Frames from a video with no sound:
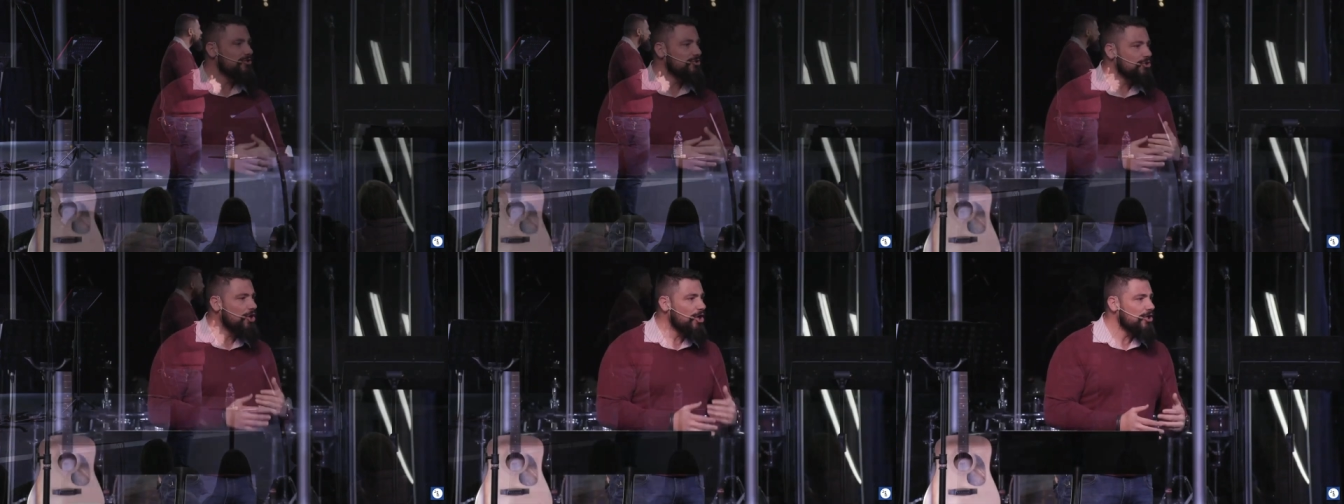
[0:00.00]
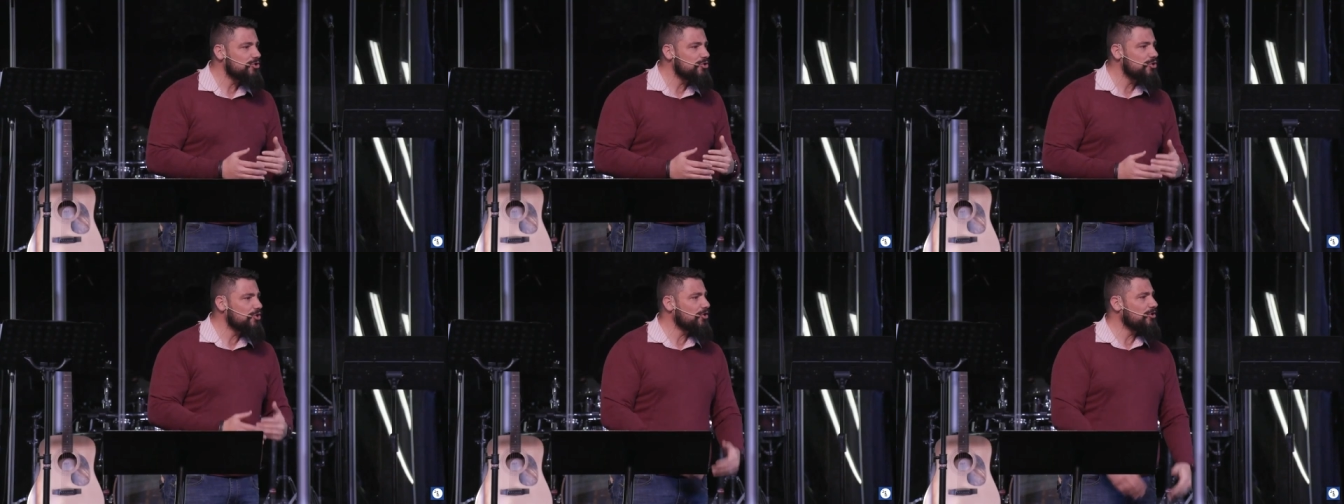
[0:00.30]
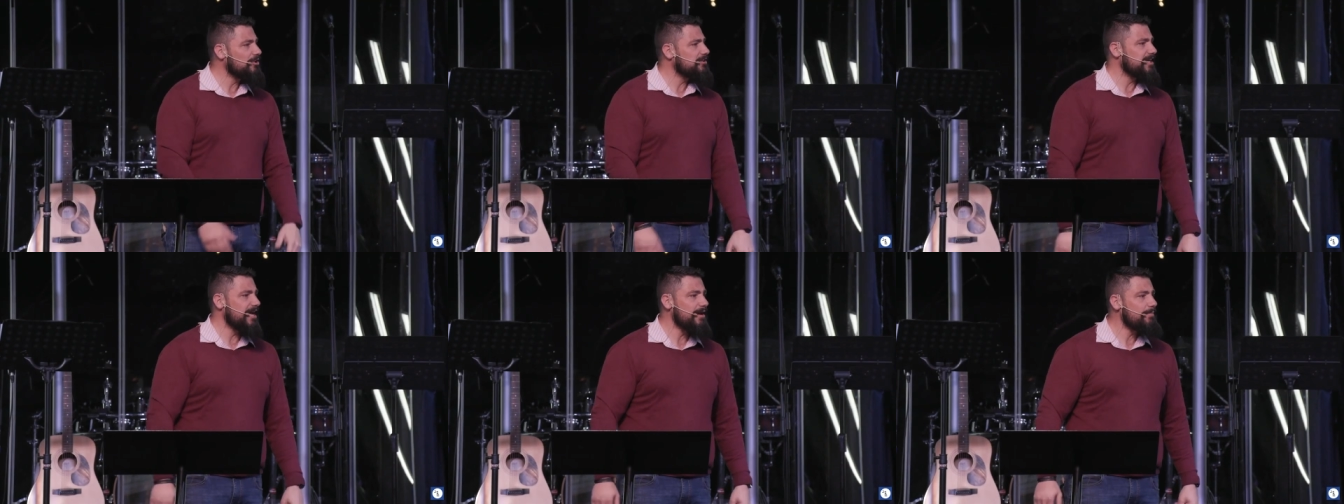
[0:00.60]
not to
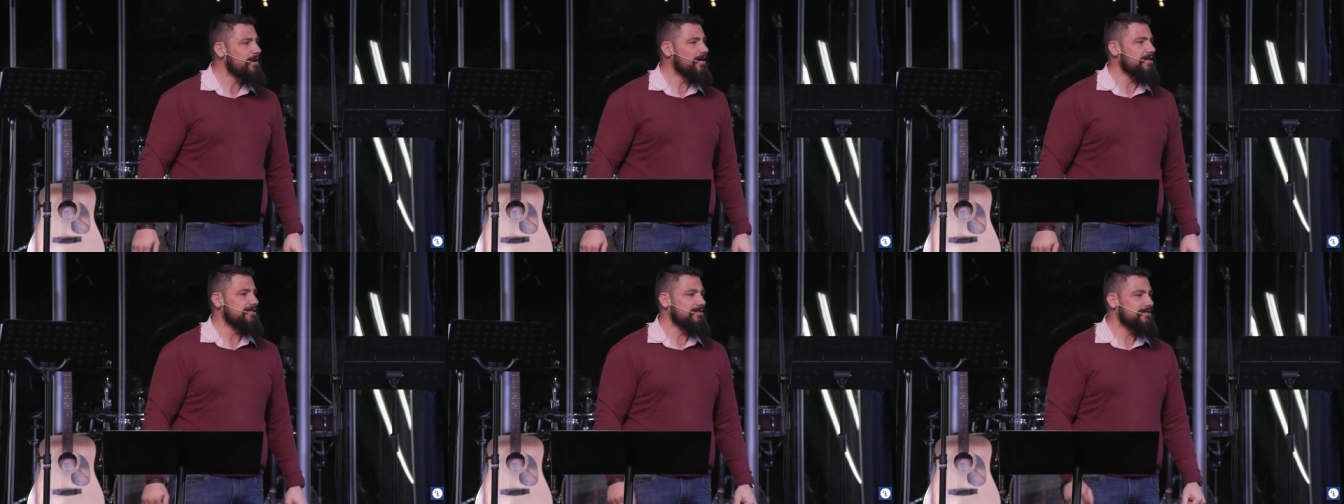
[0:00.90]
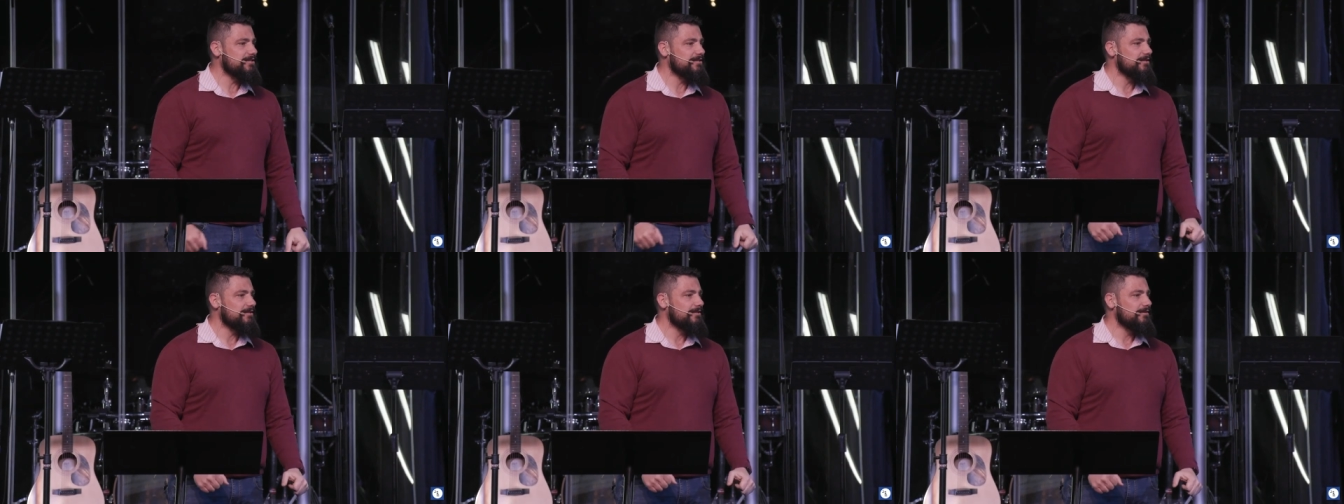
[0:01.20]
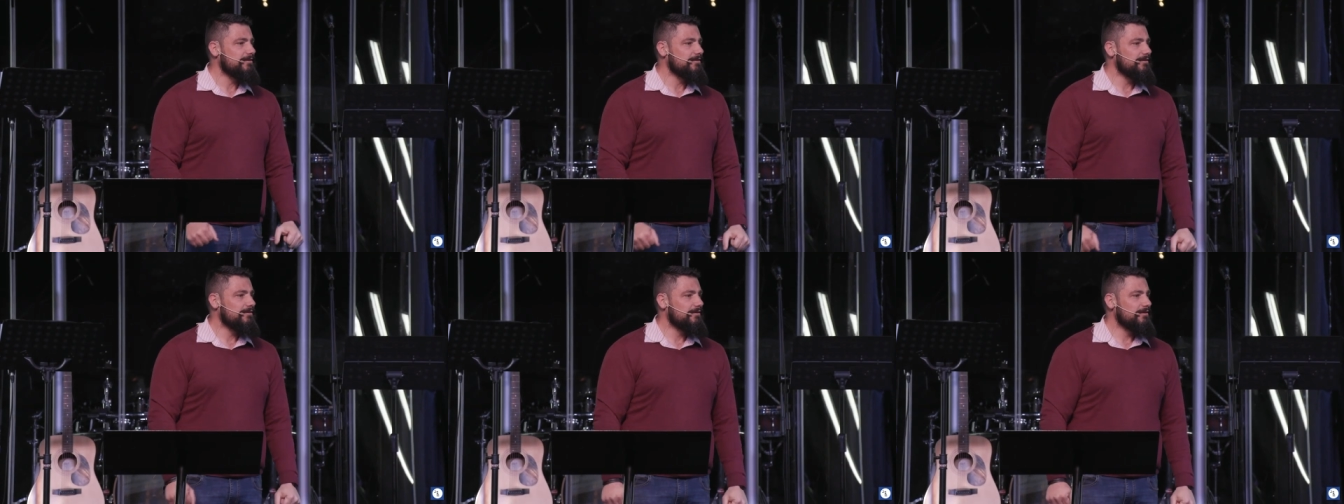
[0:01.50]
condemn us.
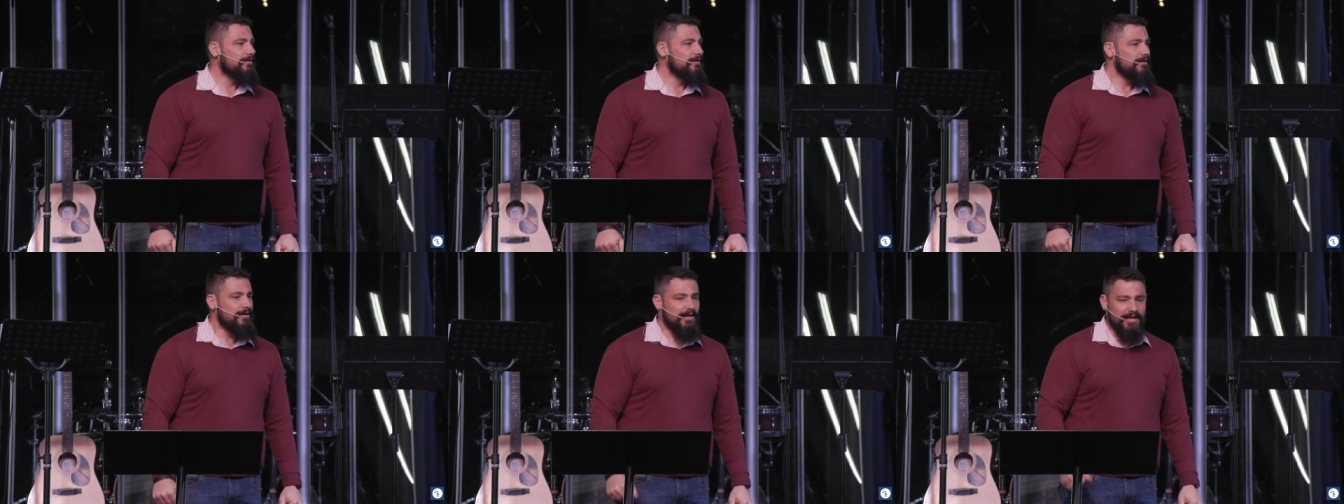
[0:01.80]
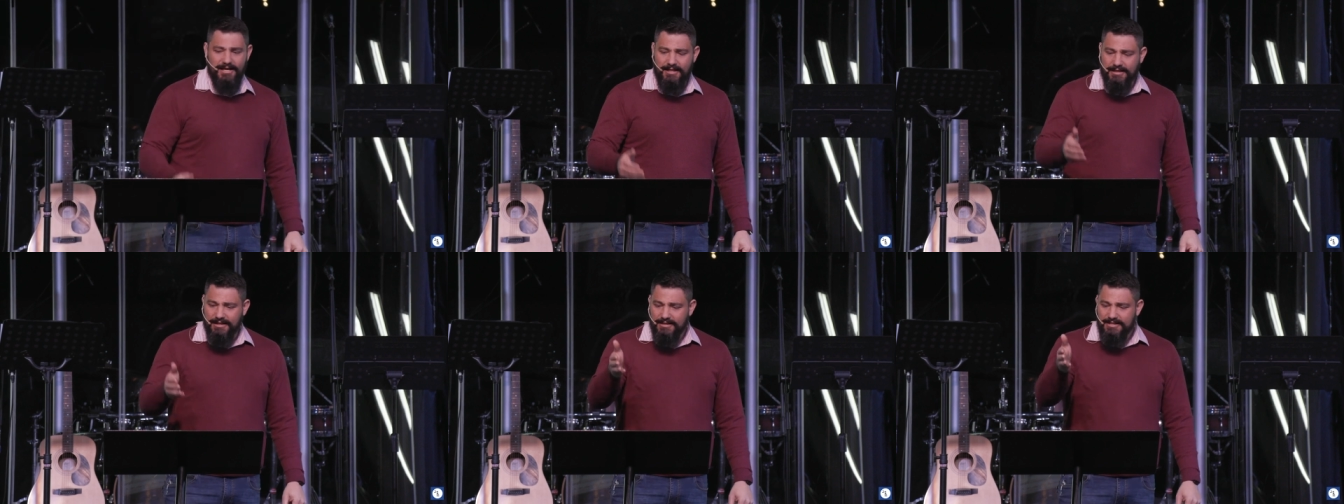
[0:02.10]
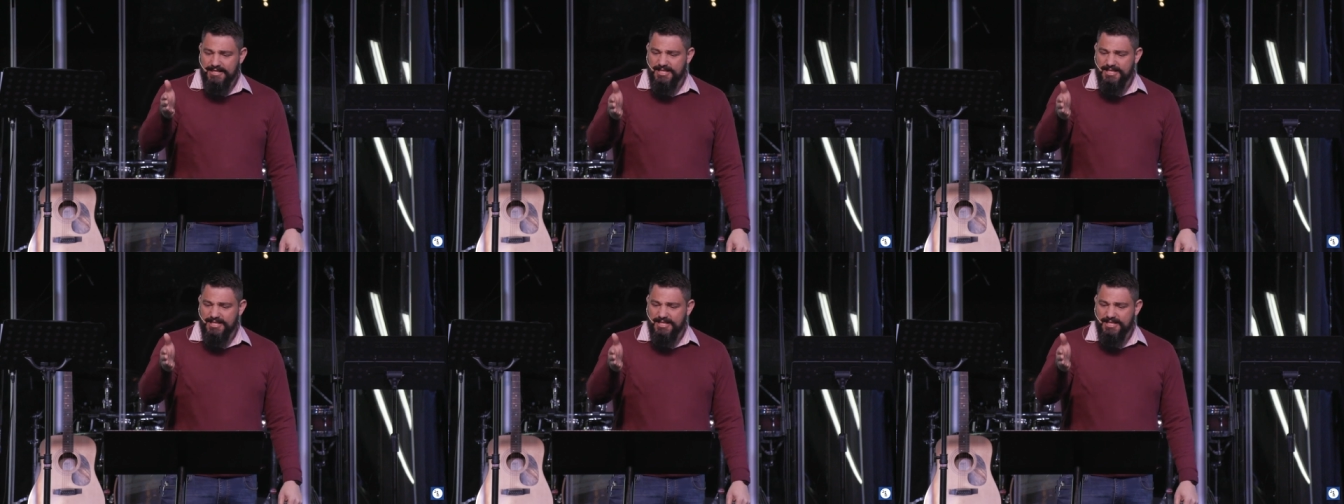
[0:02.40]
It